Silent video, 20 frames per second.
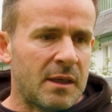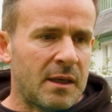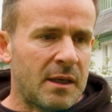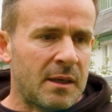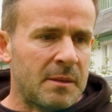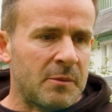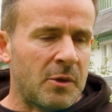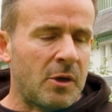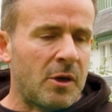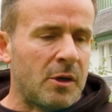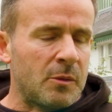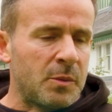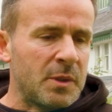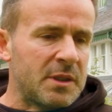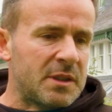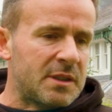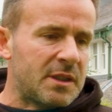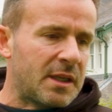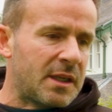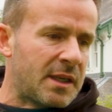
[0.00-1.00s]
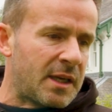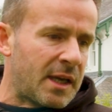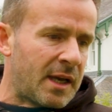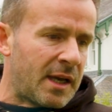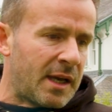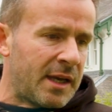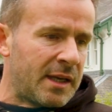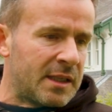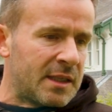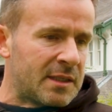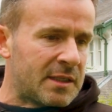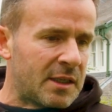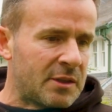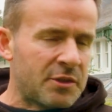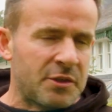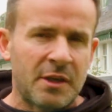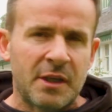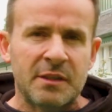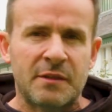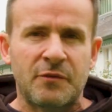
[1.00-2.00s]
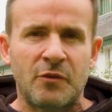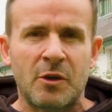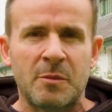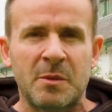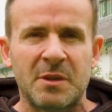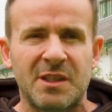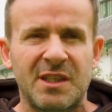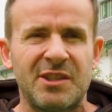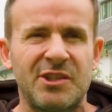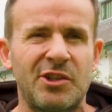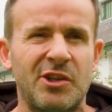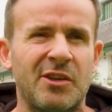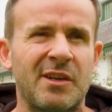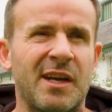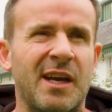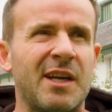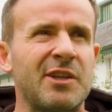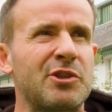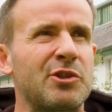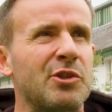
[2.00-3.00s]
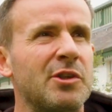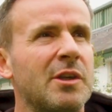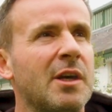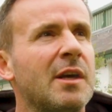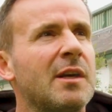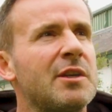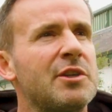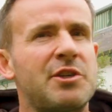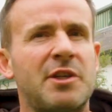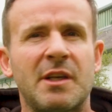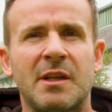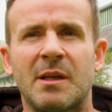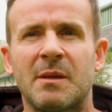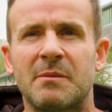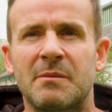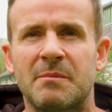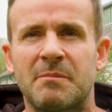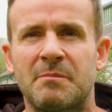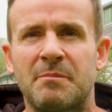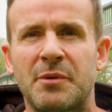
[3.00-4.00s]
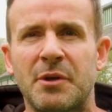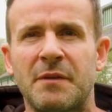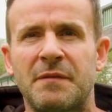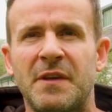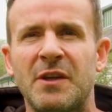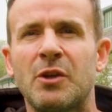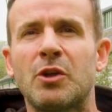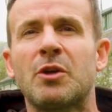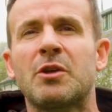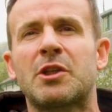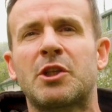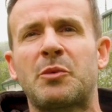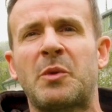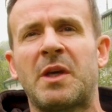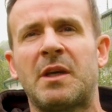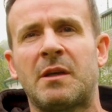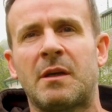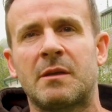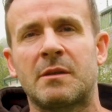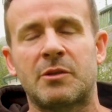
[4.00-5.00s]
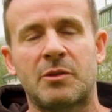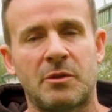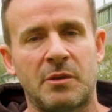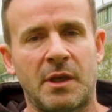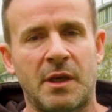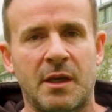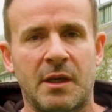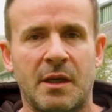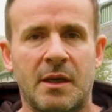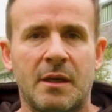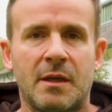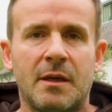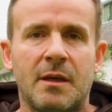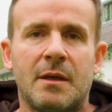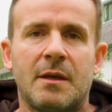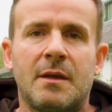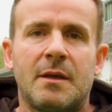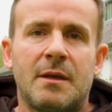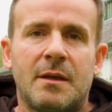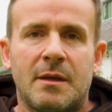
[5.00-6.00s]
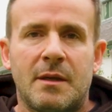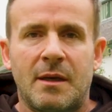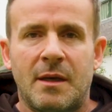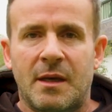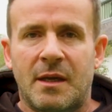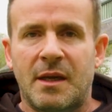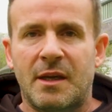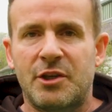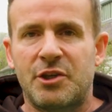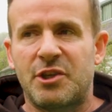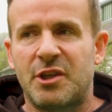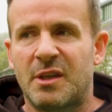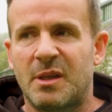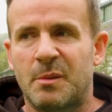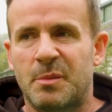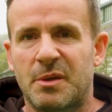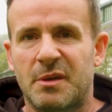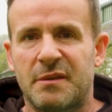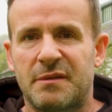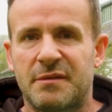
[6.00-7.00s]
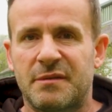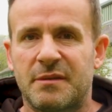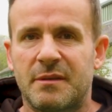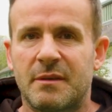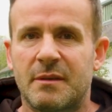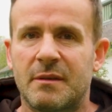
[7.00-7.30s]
Um, oh, what's the guy that's in Transformers? He's young-ish. Sheila Booth, he looks quite young, so yeah, yeah. I guess Sheila Booth.